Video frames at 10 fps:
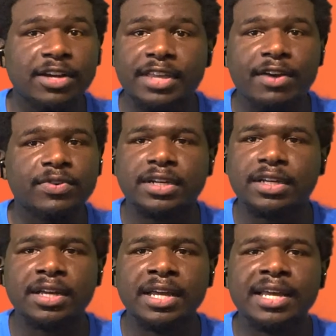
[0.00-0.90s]
Africa.
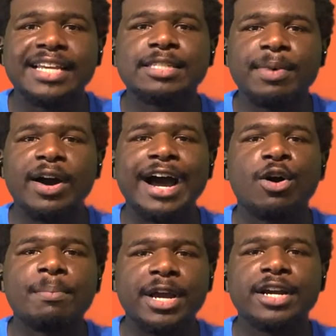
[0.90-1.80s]
It's about how
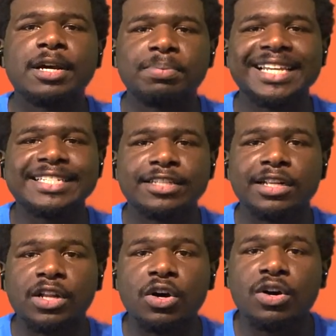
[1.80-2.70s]
America plays the
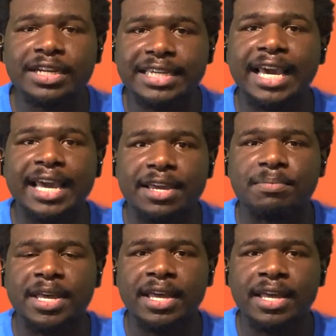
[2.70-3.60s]
long game.
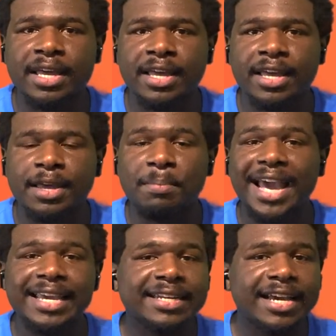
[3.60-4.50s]
Back
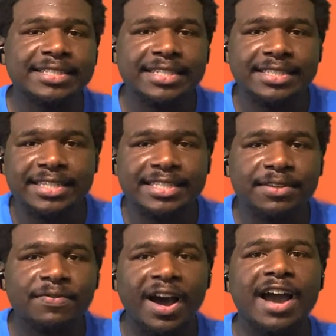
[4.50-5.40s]
in
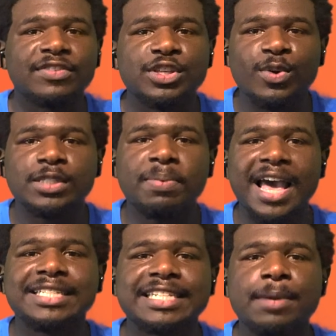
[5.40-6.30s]
1965, the U.S.
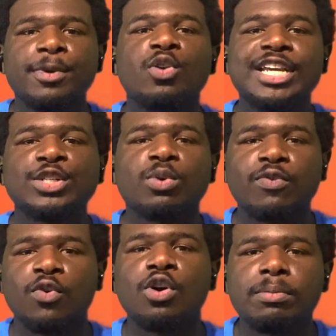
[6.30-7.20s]
passed an immigration
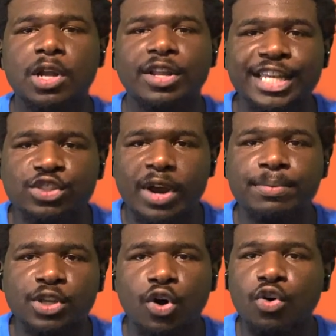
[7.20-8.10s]
reform law that scrapped
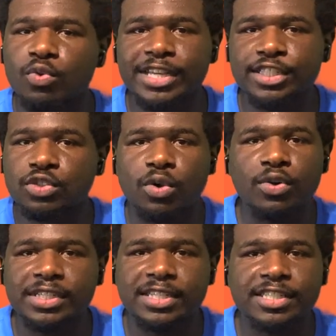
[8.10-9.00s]
the old racist quota
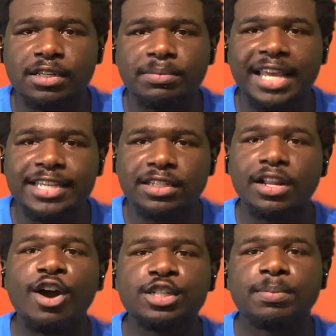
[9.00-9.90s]
system thanks in
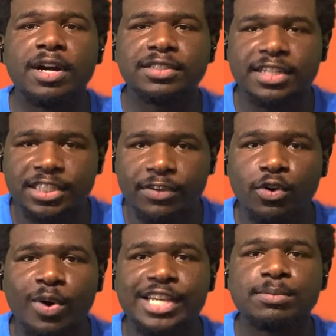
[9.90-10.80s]
large part to the civil
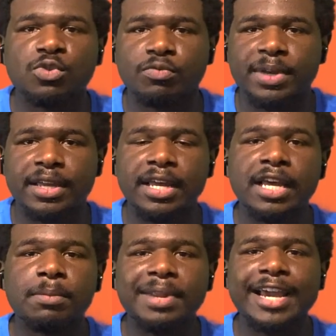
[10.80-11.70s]
rights movement.
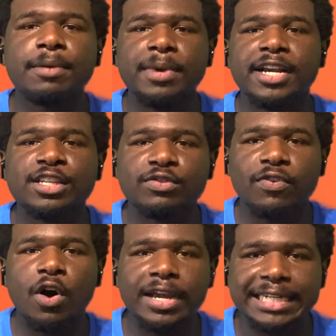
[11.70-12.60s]
Black Americans
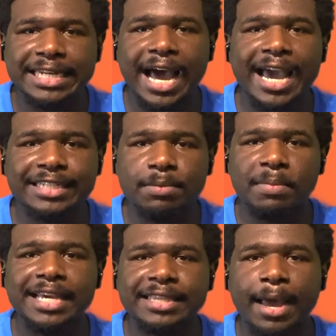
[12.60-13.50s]
fought and died to
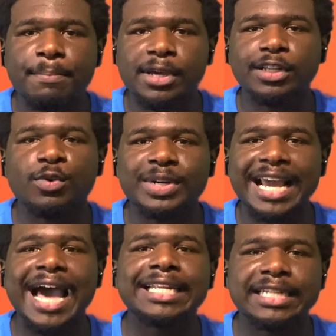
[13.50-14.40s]
make that bill a
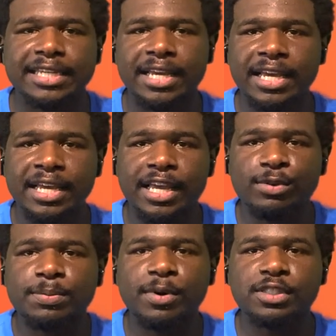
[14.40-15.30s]
reality. It was
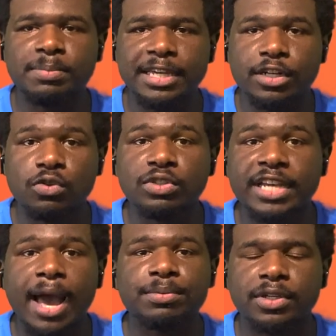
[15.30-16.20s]
supposed to be a new
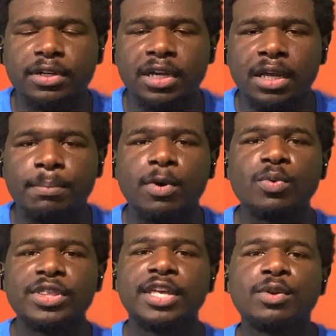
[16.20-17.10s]
chapter, but
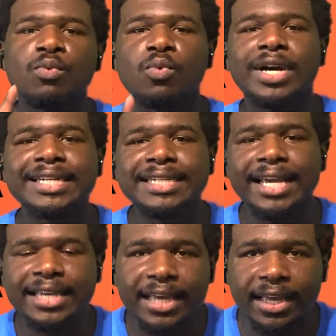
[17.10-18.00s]
within 1
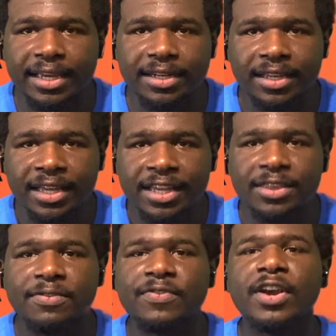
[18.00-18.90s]
decade, the
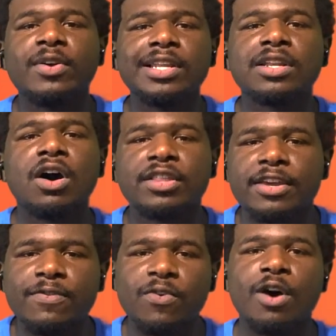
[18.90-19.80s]
very law they
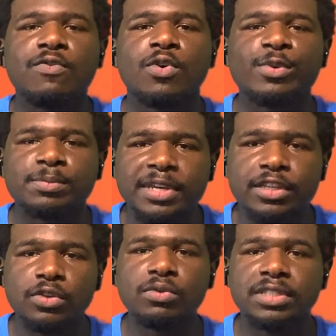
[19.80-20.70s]
fought for was being
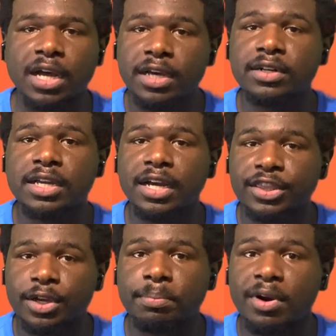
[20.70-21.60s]
used to undercut
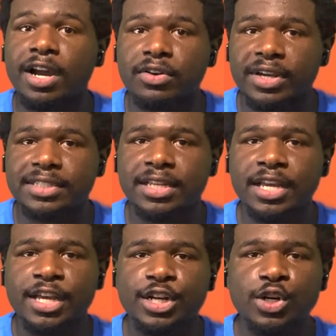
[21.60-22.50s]
their progress.
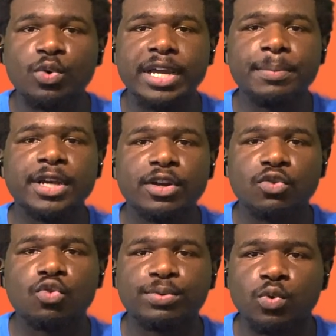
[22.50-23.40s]
New immigrant
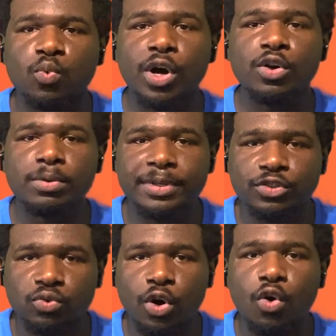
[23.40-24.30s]
groups were welcomed in
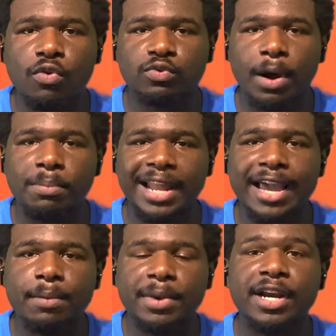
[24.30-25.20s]
droves while black
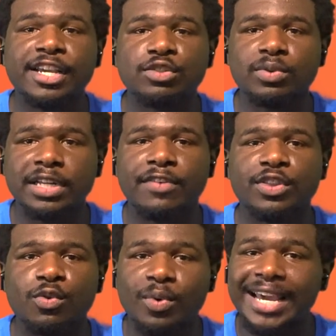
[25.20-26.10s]
Americans were left
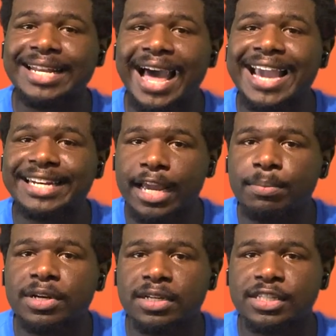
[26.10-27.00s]
in red-line
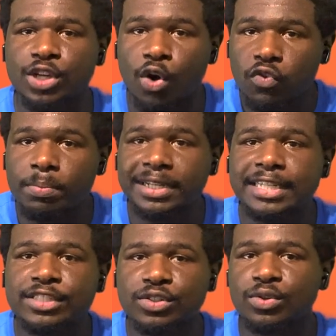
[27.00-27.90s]
neighborhoods,
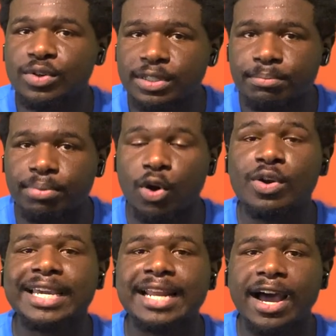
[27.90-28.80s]
over-policed schools, and
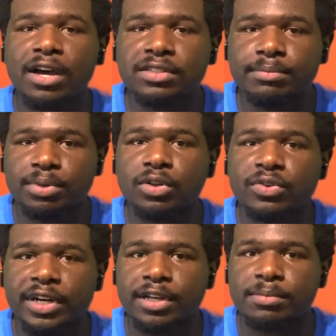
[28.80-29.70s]
broken housing
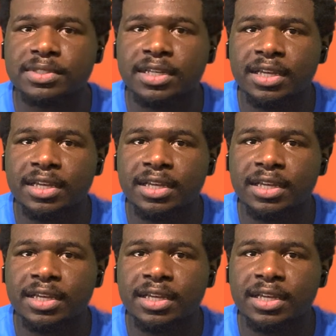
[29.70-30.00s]
programs.